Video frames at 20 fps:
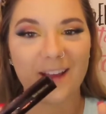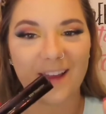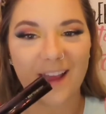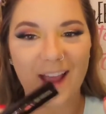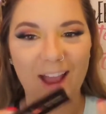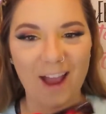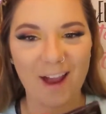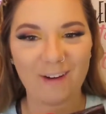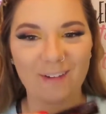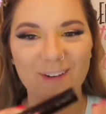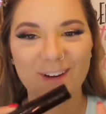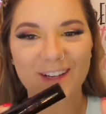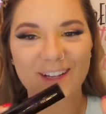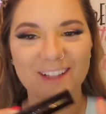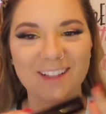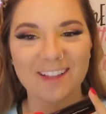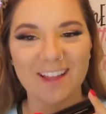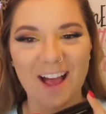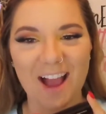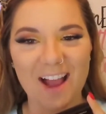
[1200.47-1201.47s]

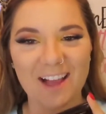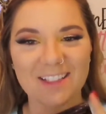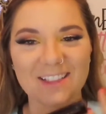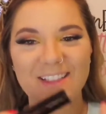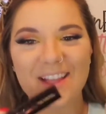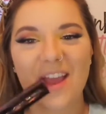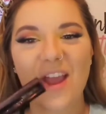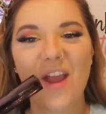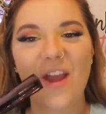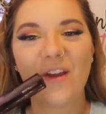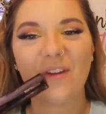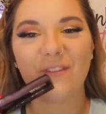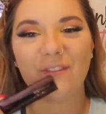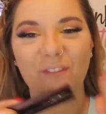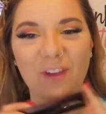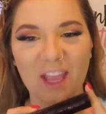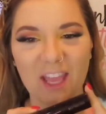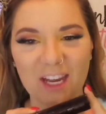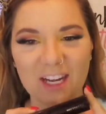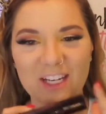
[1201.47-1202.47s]
Hourglass
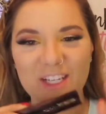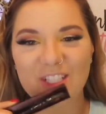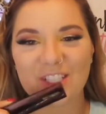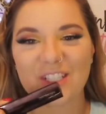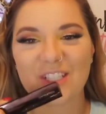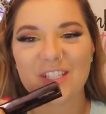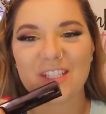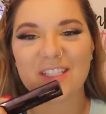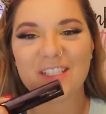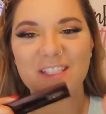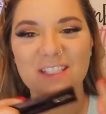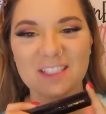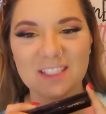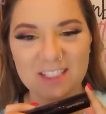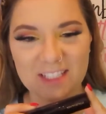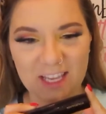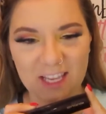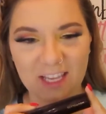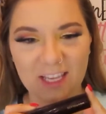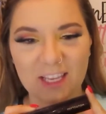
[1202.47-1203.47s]
Vanish
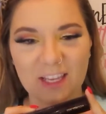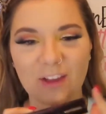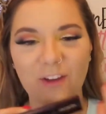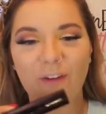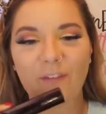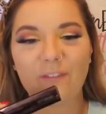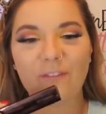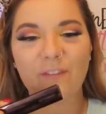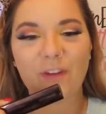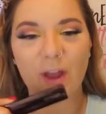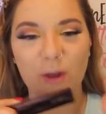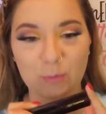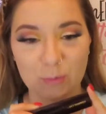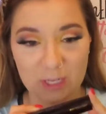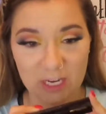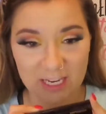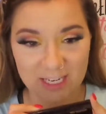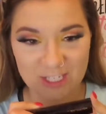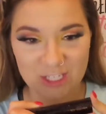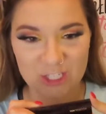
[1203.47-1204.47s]
Stick
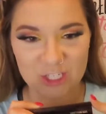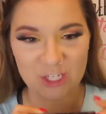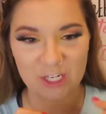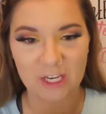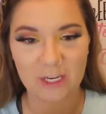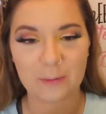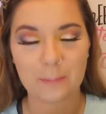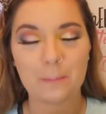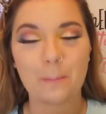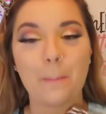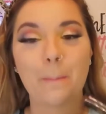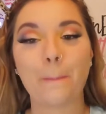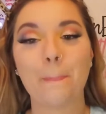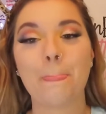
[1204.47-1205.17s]
foundation.